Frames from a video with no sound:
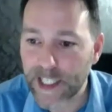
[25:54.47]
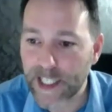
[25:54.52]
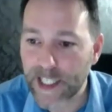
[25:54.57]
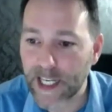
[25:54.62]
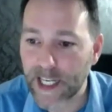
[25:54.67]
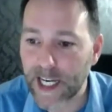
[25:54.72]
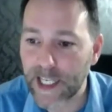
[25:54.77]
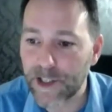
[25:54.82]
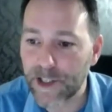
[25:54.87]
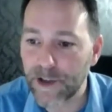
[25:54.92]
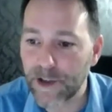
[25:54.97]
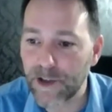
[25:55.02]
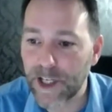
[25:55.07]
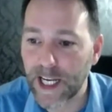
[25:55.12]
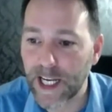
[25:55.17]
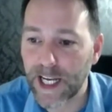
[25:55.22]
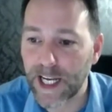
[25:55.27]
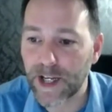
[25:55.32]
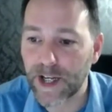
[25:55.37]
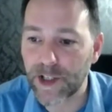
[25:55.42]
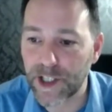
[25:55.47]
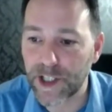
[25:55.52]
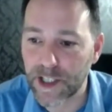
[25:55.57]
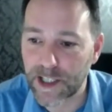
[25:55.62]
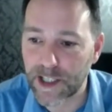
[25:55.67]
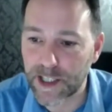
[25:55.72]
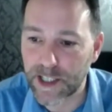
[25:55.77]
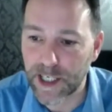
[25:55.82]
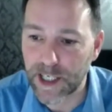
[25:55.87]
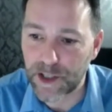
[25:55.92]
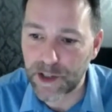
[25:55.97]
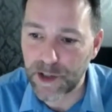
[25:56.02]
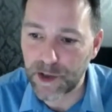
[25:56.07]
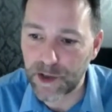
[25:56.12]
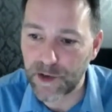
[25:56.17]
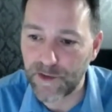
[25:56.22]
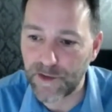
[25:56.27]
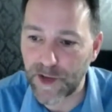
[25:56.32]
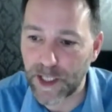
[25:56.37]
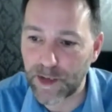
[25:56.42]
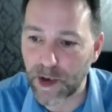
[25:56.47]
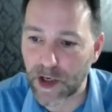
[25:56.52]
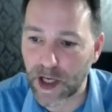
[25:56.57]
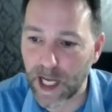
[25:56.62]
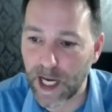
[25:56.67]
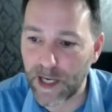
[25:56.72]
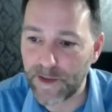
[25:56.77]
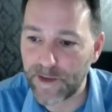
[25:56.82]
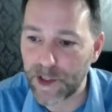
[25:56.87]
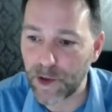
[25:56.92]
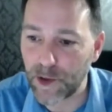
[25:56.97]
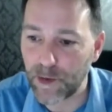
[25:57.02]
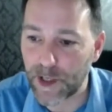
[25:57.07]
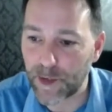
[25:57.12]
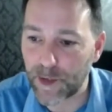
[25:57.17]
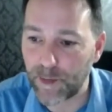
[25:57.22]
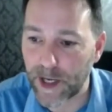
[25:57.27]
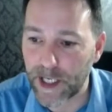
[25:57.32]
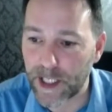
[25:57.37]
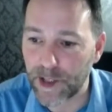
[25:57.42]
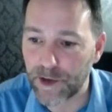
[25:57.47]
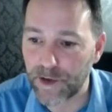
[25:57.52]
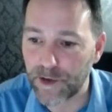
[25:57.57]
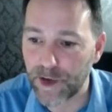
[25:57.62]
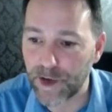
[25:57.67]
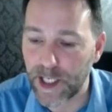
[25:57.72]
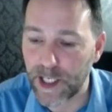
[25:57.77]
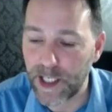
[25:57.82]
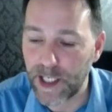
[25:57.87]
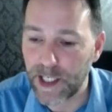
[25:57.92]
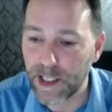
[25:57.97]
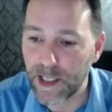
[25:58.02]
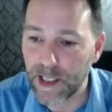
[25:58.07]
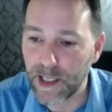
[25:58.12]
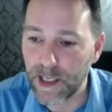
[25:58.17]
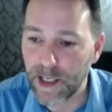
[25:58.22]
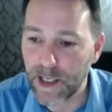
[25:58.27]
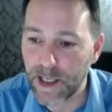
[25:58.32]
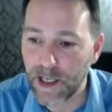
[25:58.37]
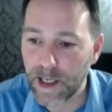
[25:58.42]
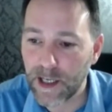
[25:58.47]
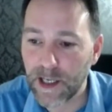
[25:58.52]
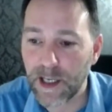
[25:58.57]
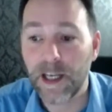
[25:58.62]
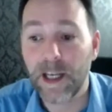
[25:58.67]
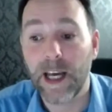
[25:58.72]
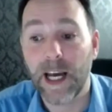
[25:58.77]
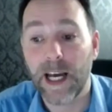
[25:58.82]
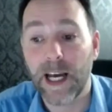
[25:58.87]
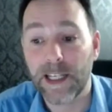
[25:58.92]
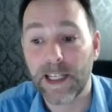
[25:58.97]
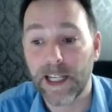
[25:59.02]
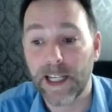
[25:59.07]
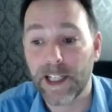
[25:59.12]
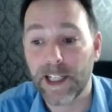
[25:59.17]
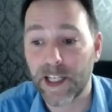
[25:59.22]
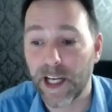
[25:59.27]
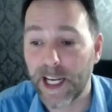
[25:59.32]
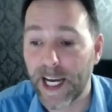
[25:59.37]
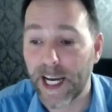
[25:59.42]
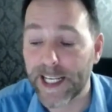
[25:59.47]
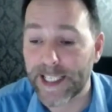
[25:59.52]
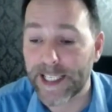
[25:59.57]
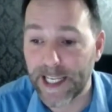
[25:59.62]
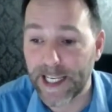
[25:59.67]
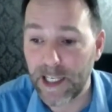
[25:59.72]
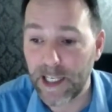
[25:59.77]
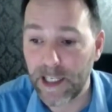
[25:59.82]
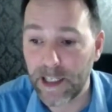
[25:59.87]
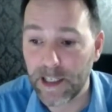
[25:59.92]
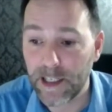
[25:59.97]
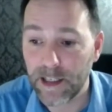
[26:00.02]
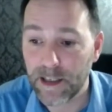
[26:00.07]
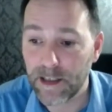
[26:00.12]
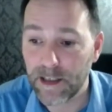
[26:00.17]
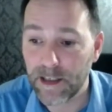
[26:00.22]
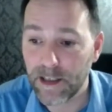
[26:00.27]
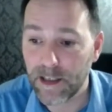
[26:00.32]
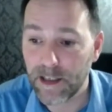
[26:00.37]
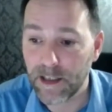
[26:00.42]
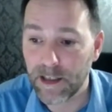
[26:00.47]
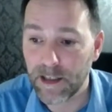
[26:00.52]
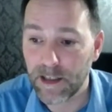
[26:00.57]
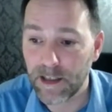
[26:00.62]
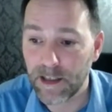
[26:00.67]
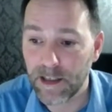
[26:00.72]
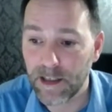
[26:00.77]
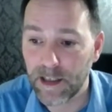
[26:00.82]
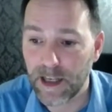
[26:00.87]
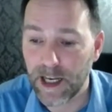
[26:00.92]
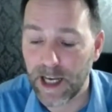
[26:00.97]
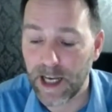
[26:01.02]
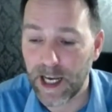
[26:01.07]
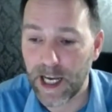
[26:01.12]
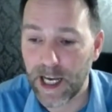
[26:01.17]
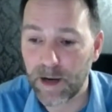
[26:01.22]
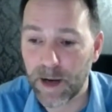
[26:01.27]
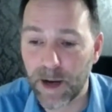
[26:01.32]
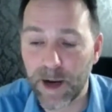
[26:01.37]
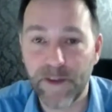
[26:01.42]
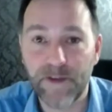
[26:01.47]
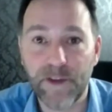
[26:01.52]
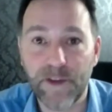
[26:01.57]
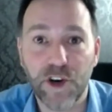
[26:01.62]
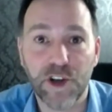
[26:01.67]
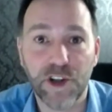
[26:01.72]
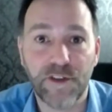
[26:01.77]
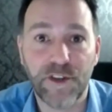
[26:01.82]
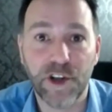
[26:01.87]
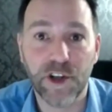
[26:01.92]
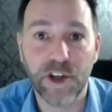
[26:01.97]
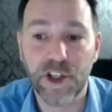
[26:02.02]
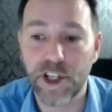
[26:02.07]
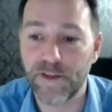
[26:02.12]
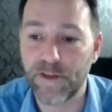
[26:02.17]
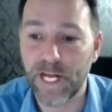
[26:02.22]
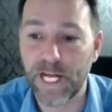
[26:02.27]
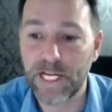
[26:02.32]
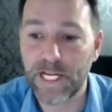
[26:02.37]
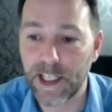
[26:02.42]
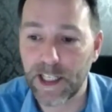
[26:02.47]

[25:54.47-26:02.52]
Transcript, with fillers: Vanessa and I do. Can't you just stick to Facebook Live? So much better, really. It's actually an idea. Maybe for the future,